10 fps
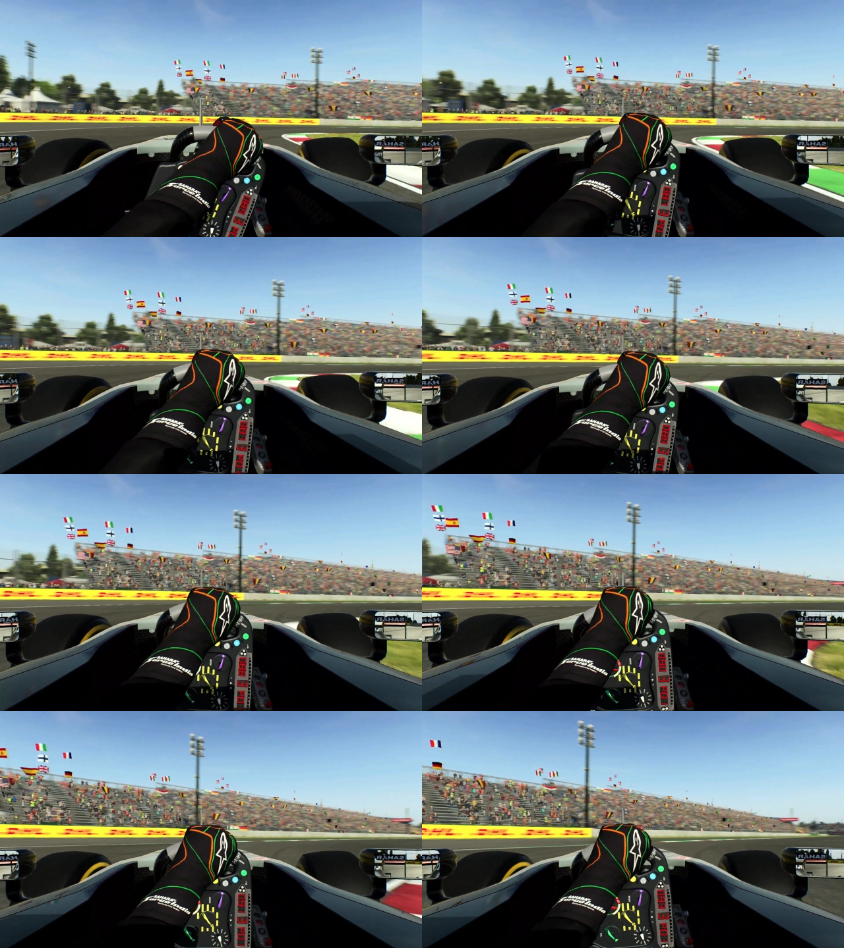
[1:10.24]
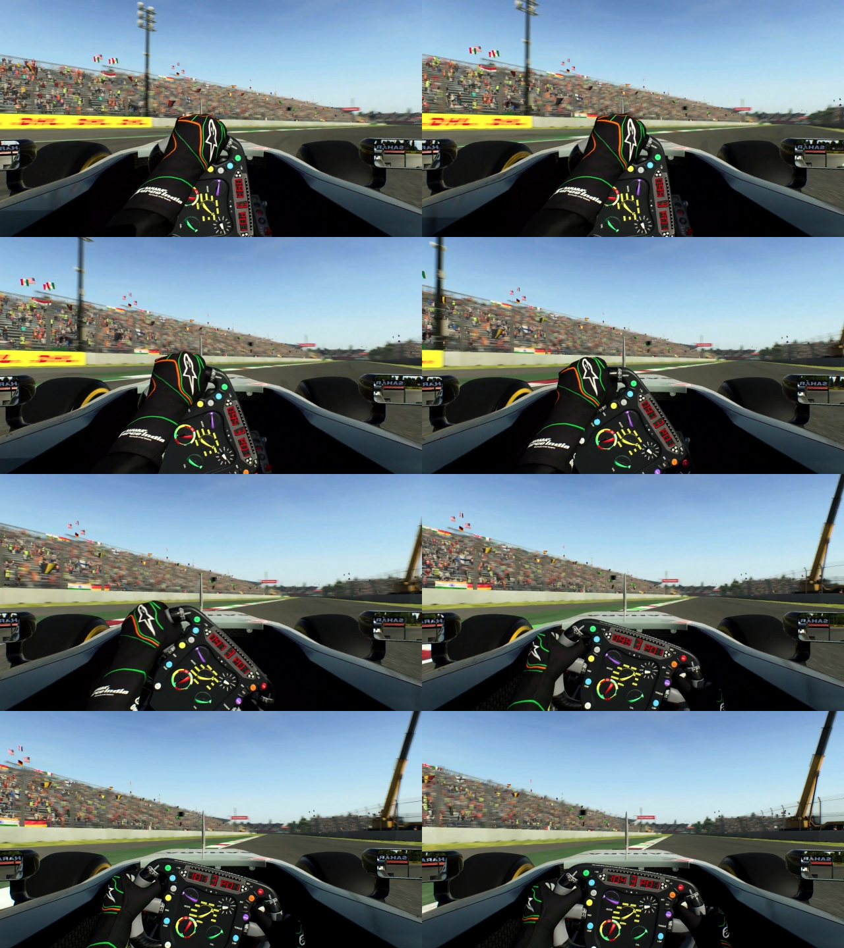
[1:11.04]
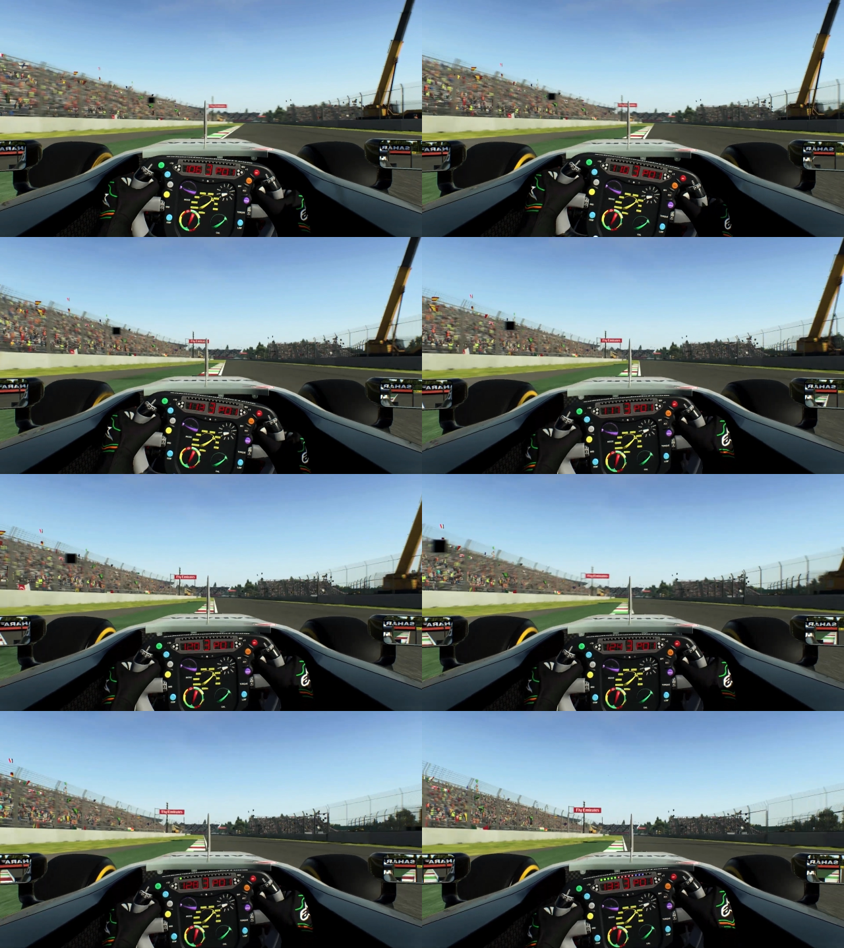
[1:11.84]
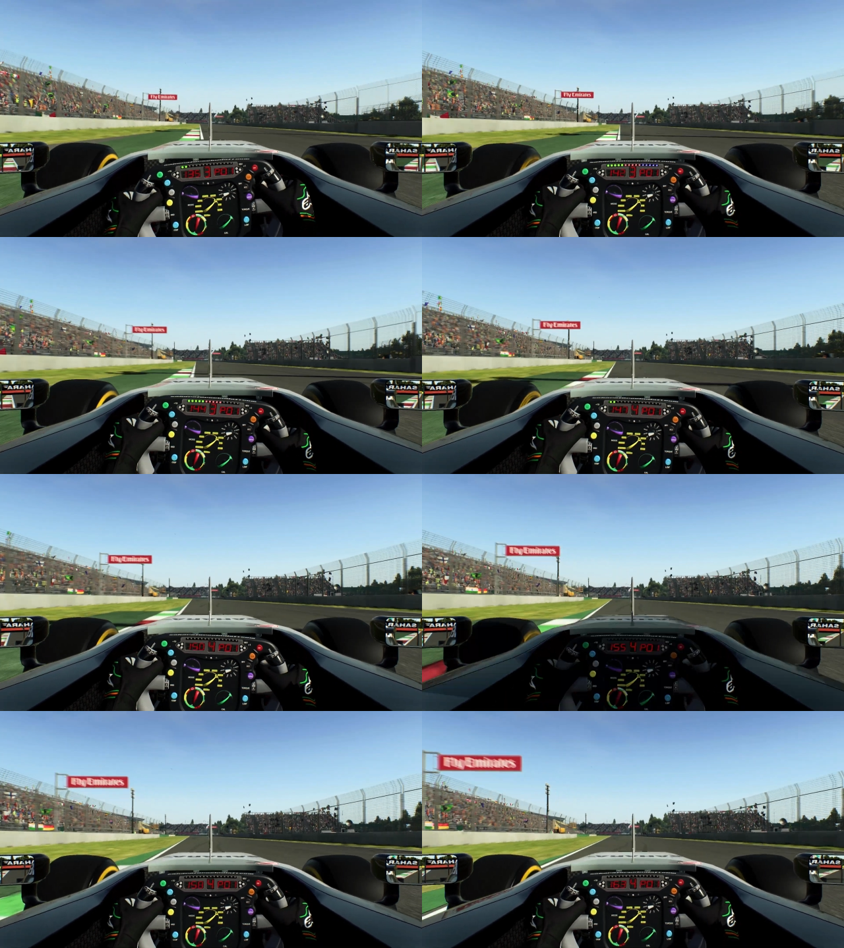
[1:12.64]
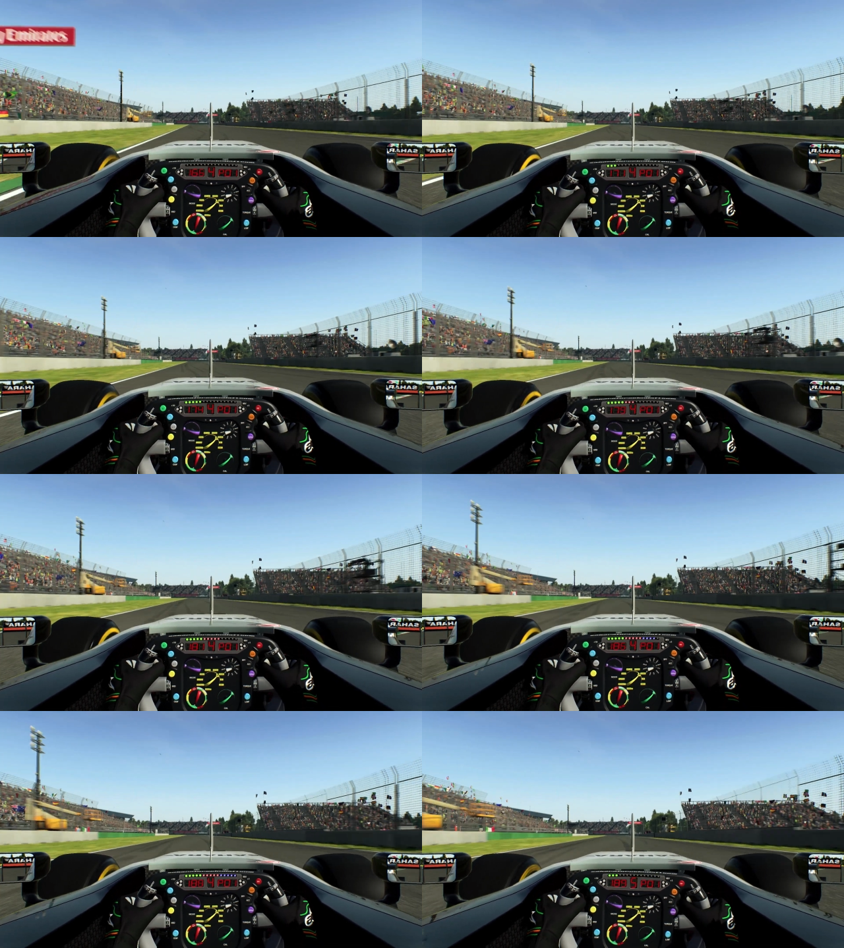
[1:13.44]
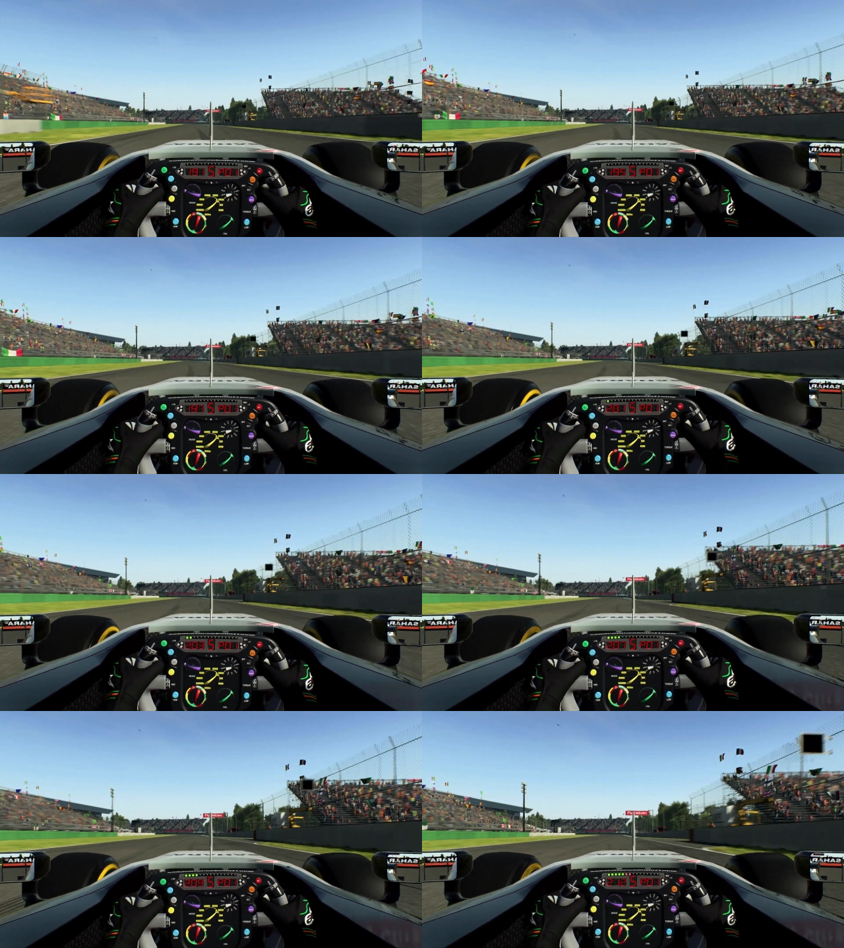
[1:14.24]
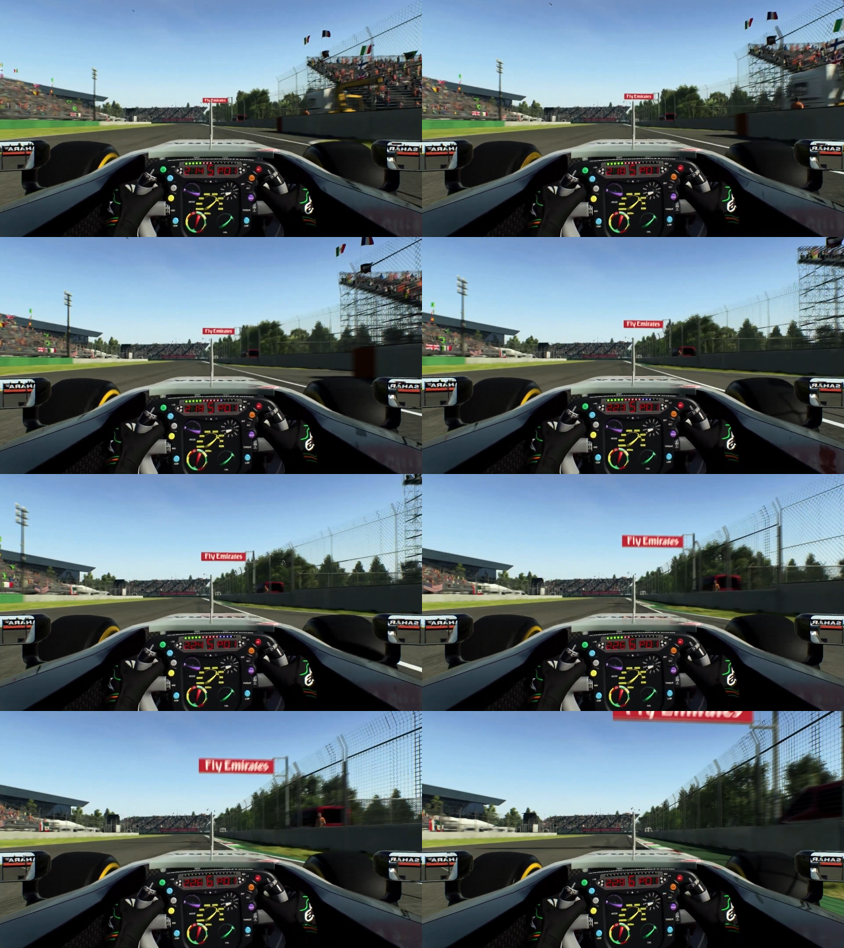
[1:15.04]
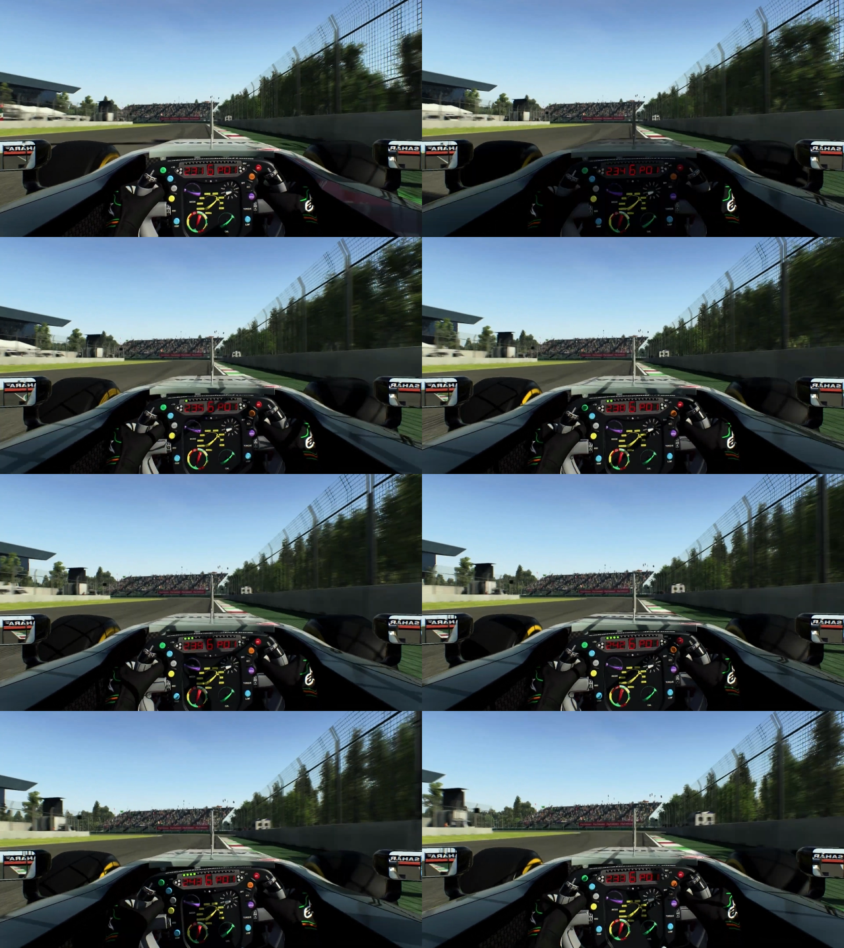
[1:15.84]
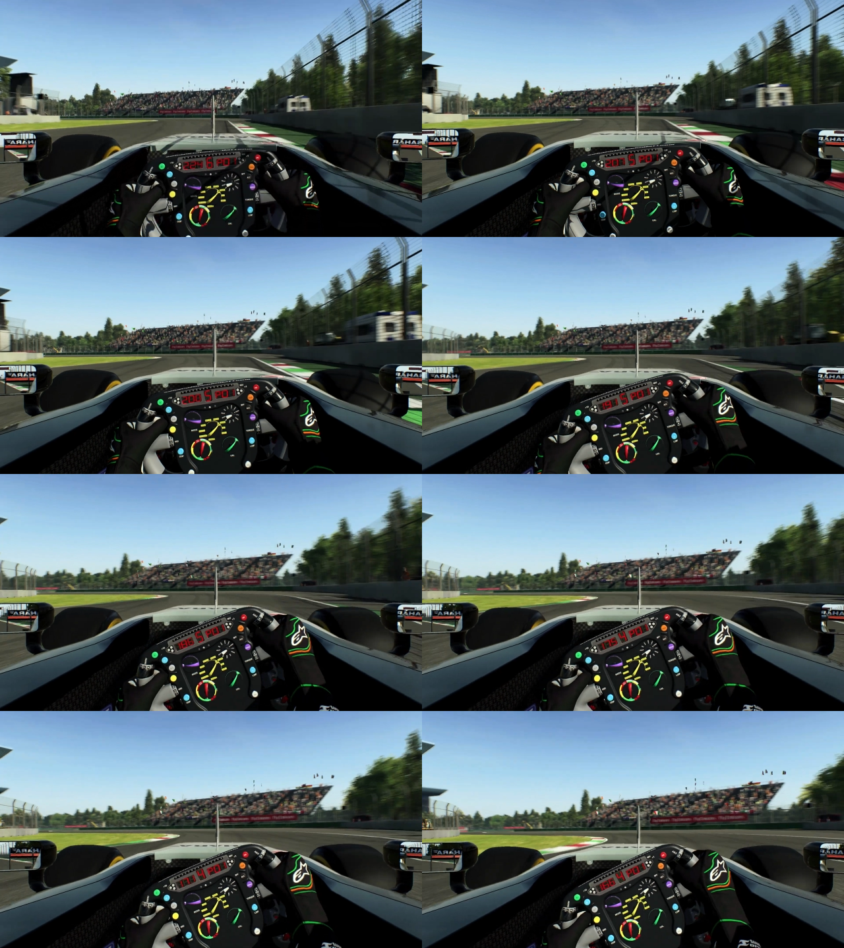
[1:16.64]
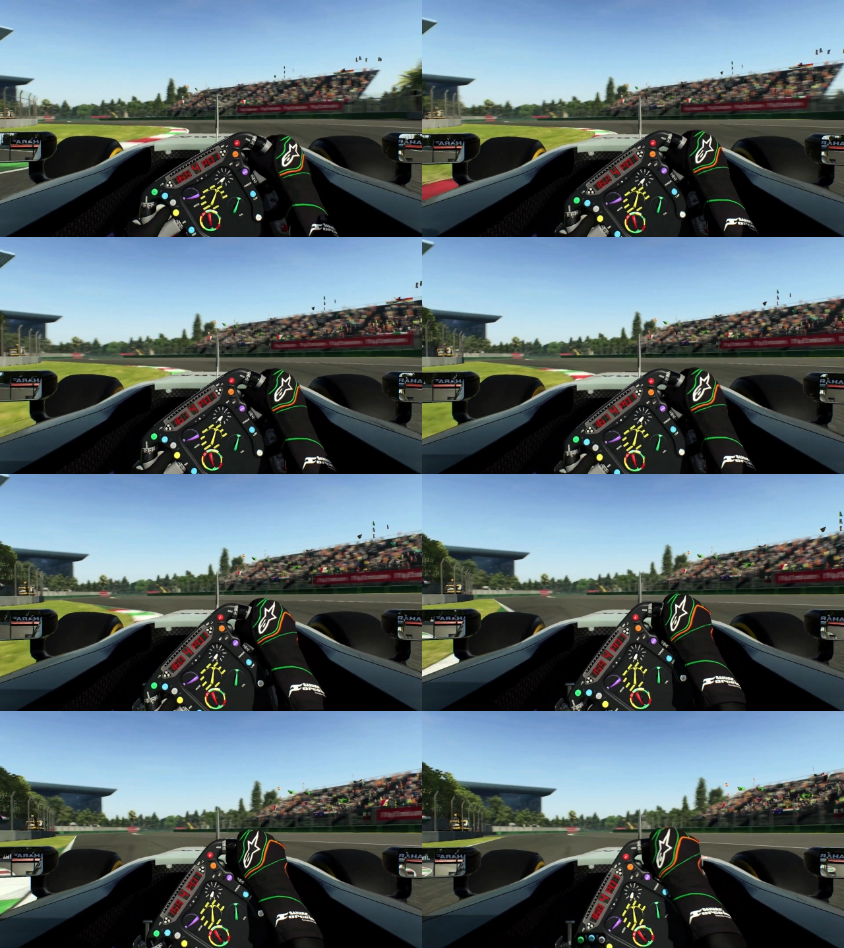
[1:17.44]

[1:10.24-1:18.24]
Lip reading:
Nobody's mouth can be seen.